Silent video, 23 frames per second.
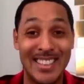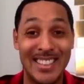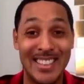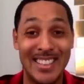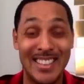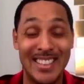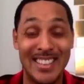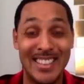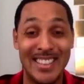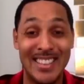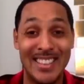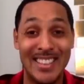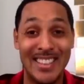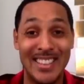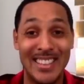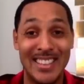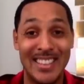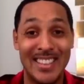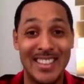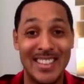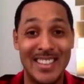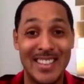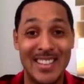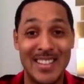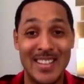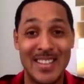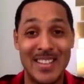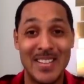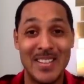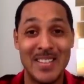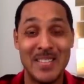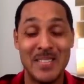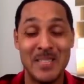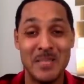
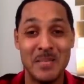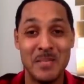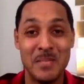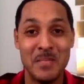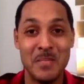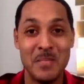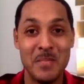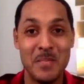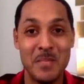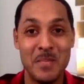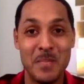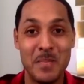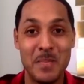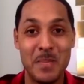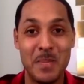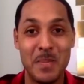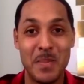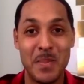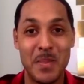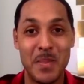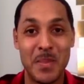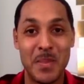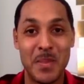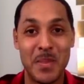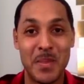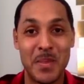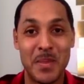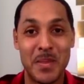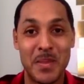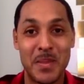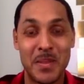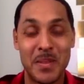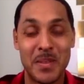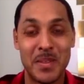
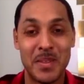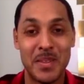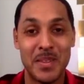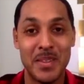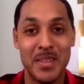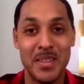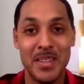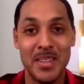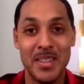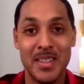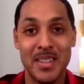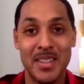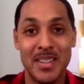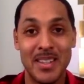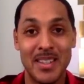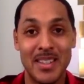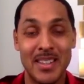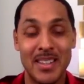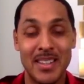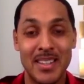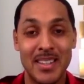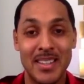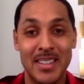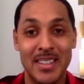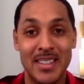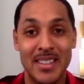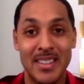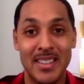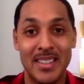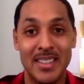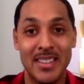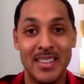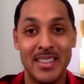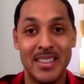
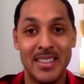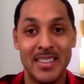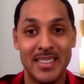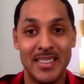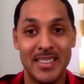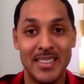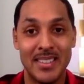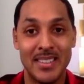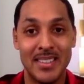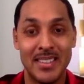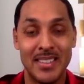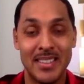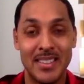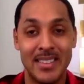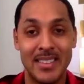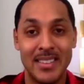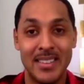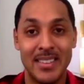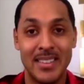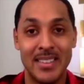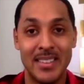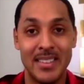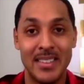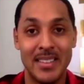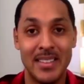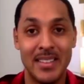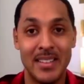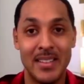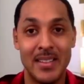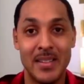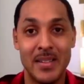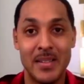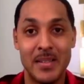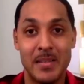
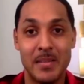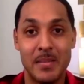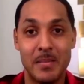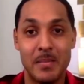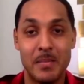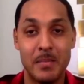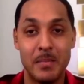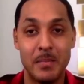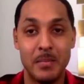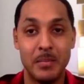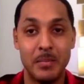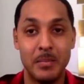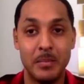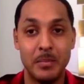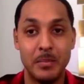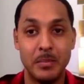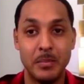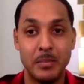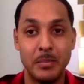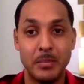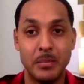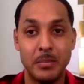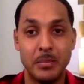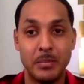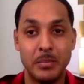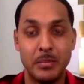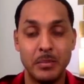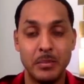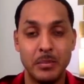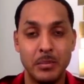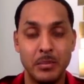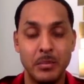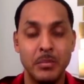The person shown says nothing.